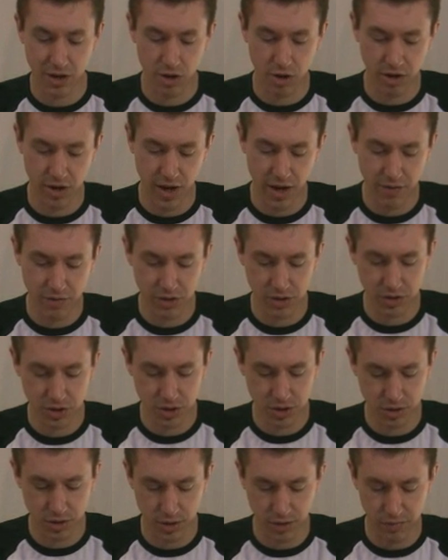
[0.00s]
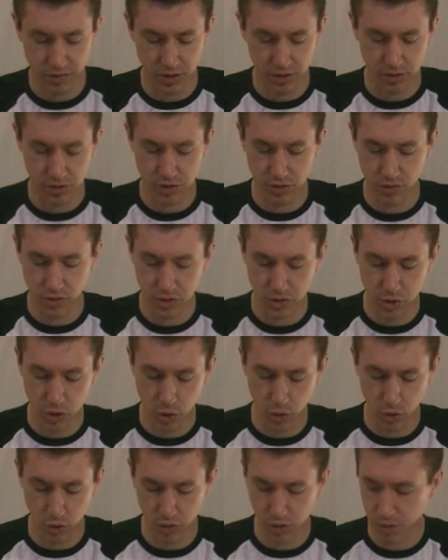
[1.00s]
on average of the
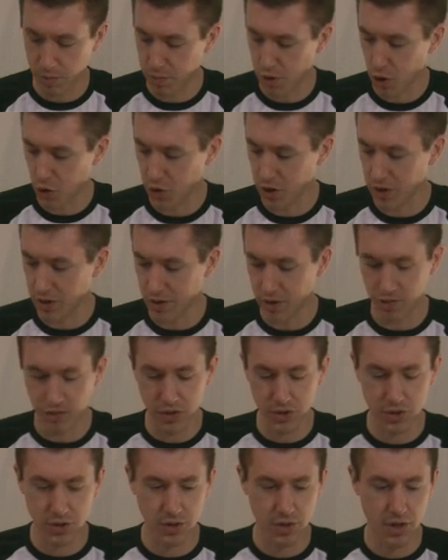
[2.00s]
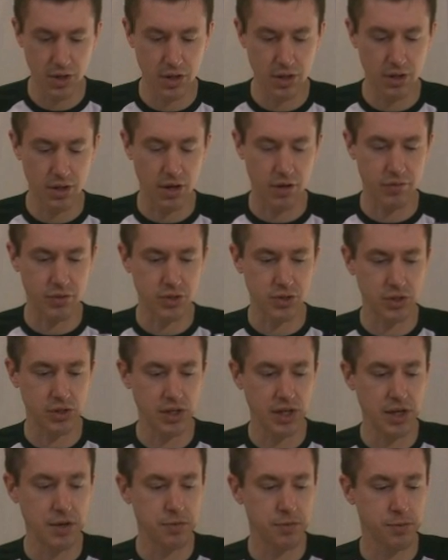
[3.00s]
total component of this
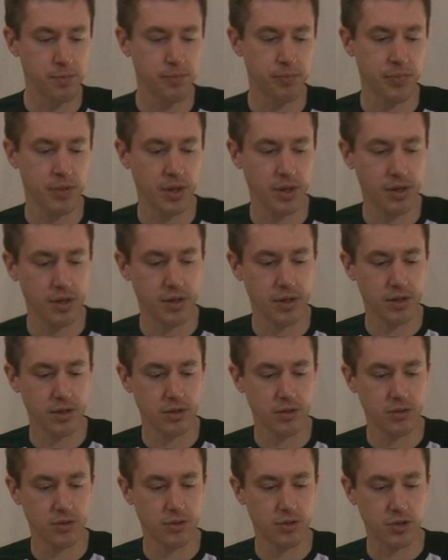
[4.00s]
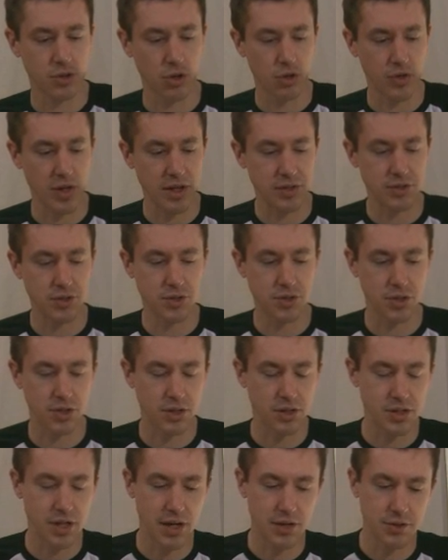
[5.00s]
leaf. So that's
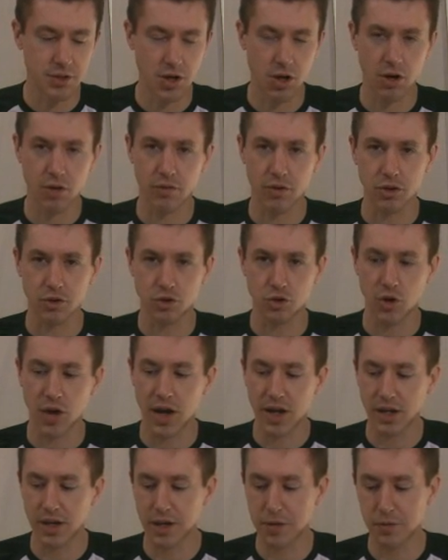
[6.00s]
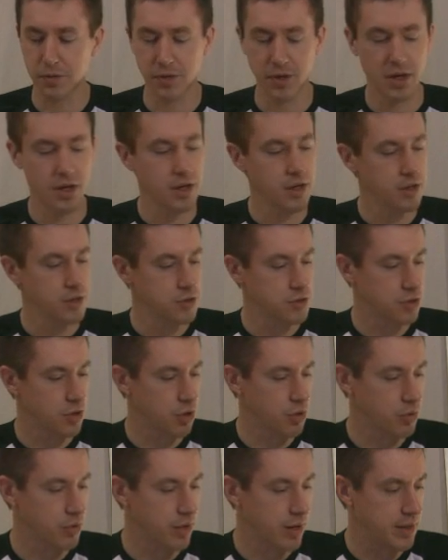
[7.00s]
takes care of our dry leaf,
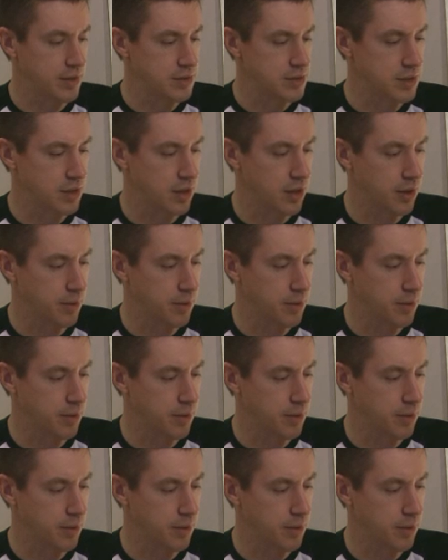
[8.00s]
so that